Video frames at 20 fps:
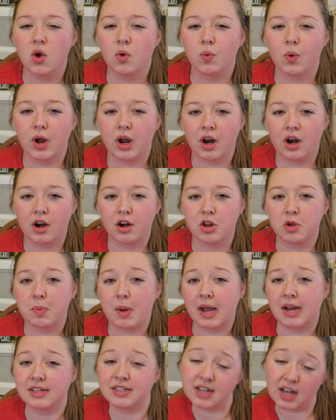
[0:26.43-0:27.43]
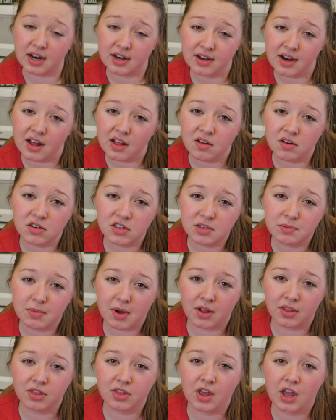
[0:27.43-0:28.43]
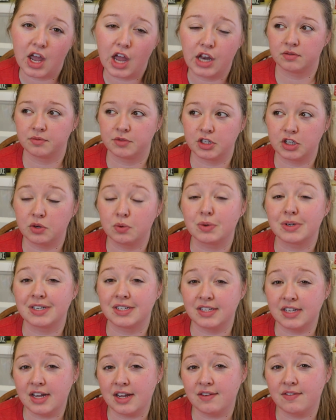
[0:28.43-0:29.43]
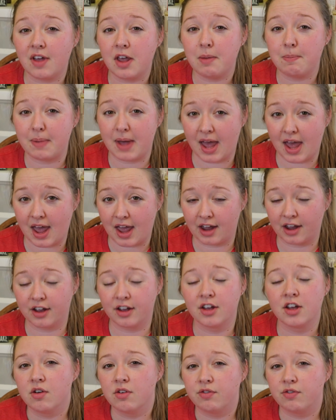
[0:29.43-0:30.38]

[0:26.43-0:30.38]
where you pay $10 a month and you receive a bag